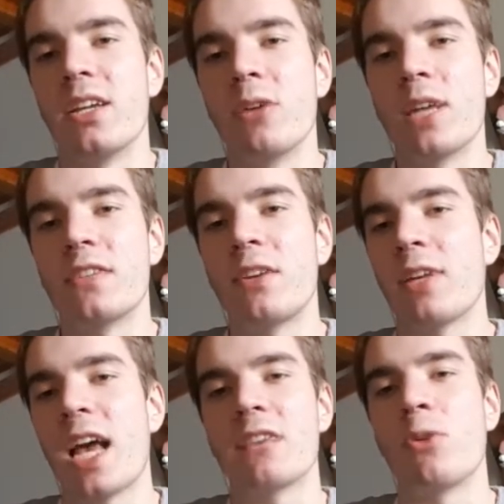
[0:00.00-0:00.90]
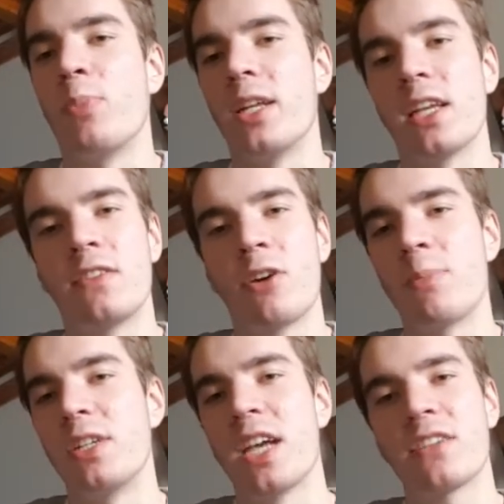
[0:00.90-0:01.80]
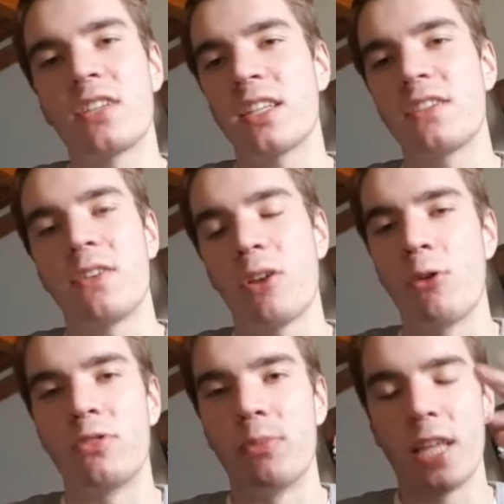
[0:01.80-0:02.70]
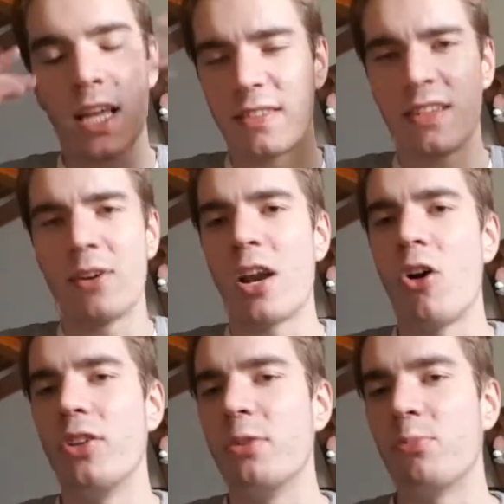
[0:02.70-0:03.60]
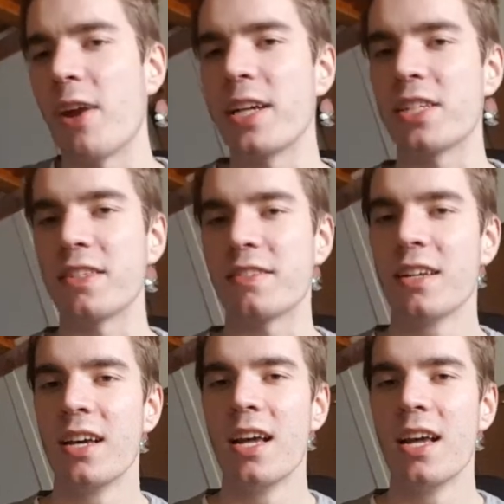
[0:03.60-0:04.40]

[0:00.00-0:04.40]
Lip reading: You know, they still had SOB, they still had Majestic, they still had OTB, they still had all these branches.